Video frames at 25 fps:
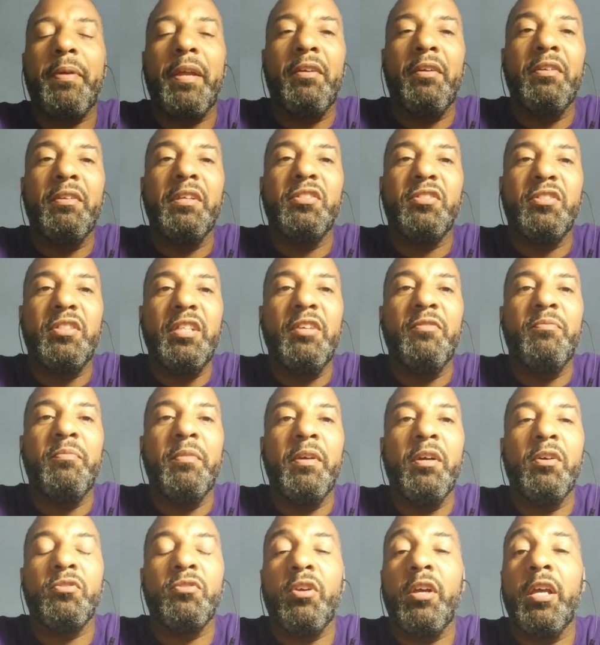and Steve
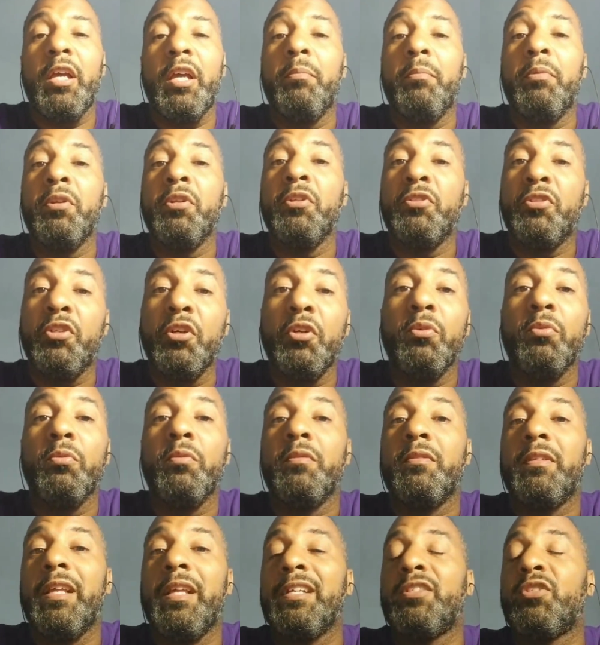Mills are able to do.
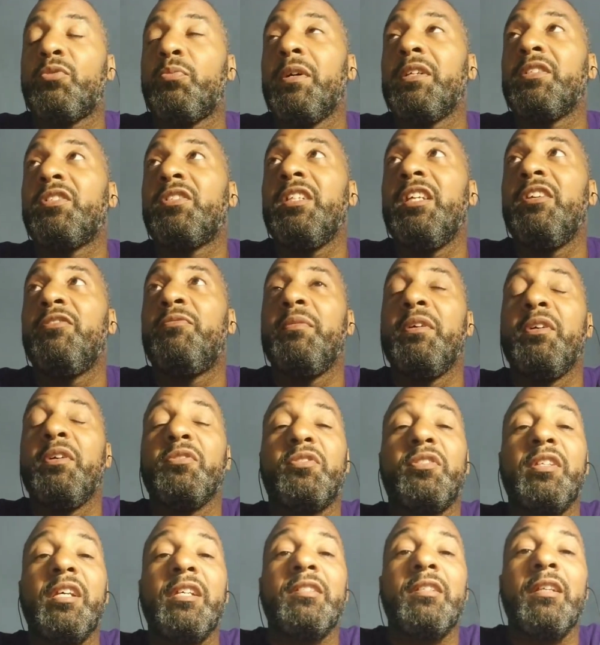That's what Steve Mills
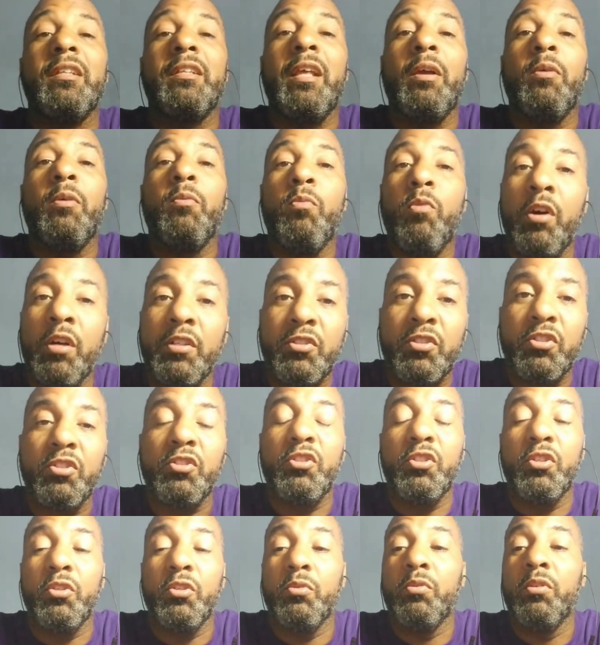says that they want to
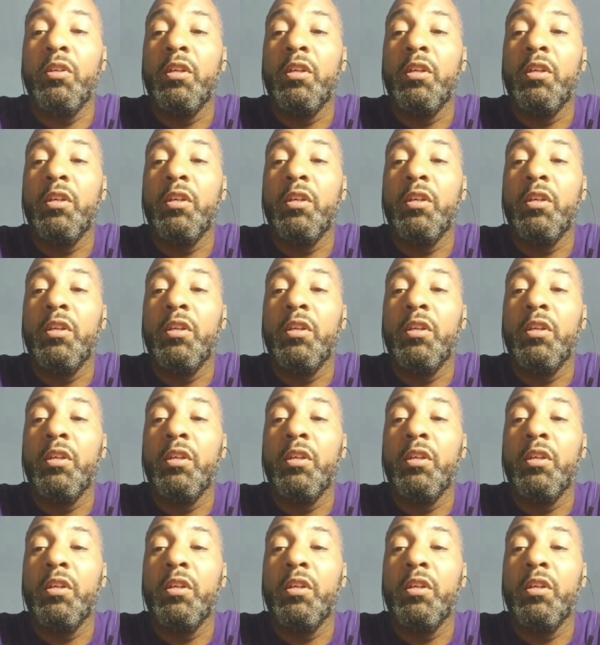do,